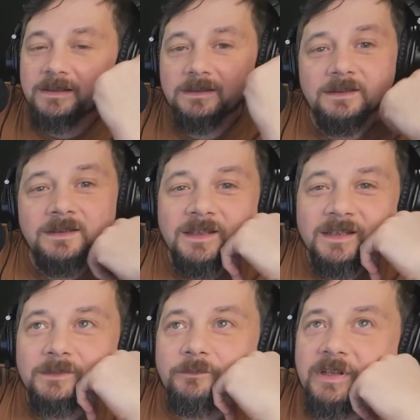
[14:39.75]
to
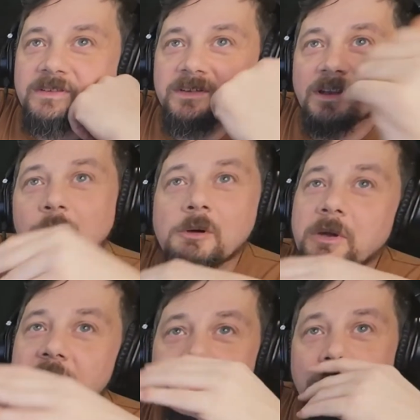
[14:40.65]
convince to come on
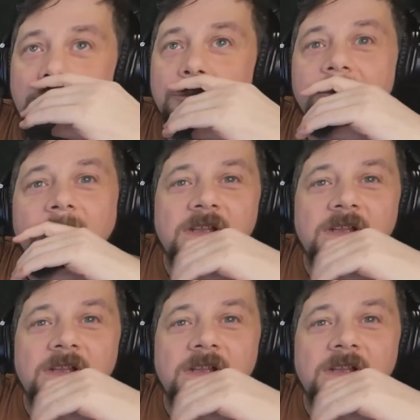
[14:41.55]
my show.